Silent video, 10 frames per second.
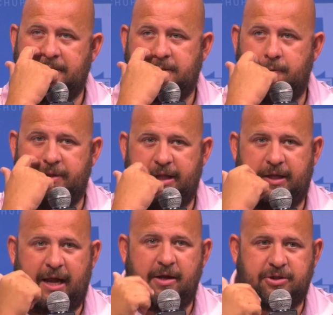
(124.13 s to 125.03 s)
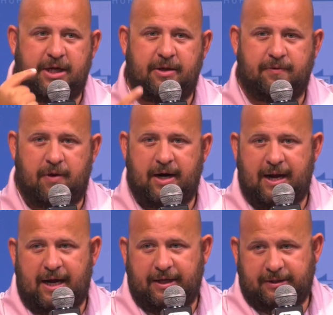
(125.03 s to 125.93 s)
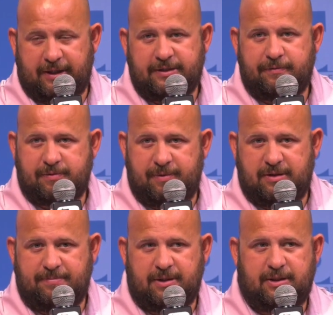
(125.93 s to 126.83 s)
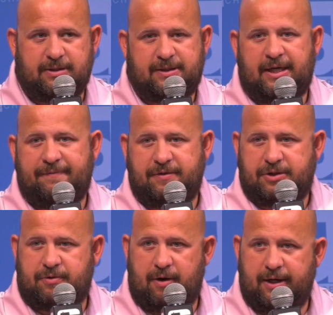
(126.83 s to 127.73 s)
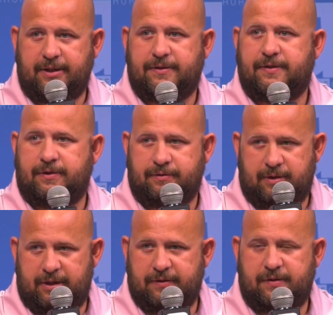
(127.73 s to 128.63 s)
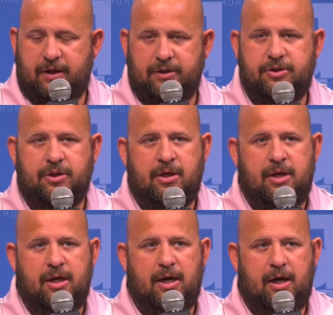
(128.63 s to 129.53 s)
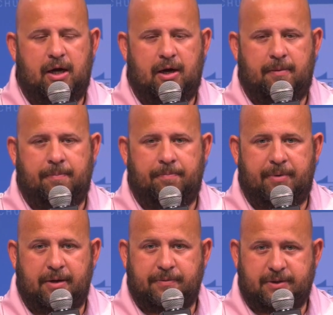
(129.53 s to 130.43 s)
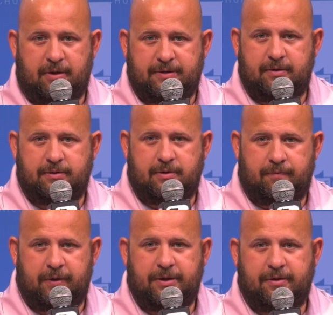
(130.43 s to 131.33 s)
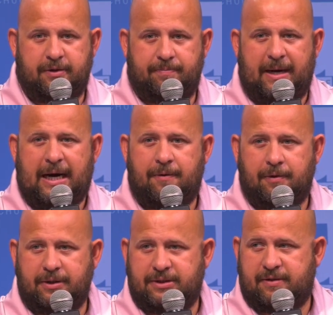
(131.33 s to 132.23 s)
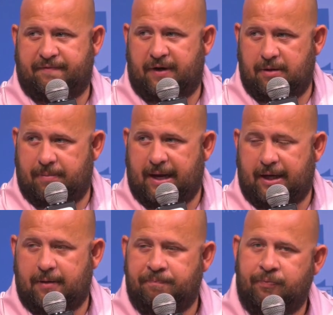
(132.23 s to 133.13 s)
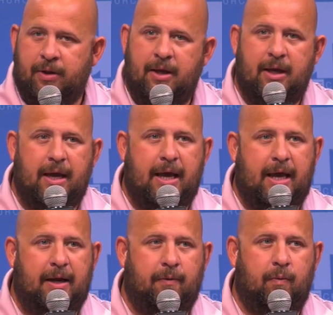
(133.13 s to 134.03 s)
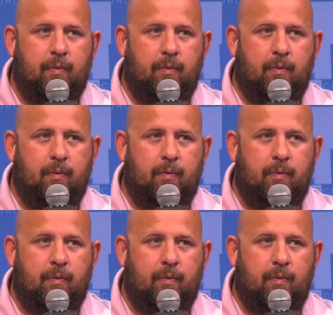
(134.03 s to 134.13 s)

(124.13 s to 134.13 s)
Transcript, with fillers: so when they gouged out the right eye, yes, it was meant to be a sign of disgrace and, and such, um, but it was also to render them powerless to fight back. Mm-hmm. And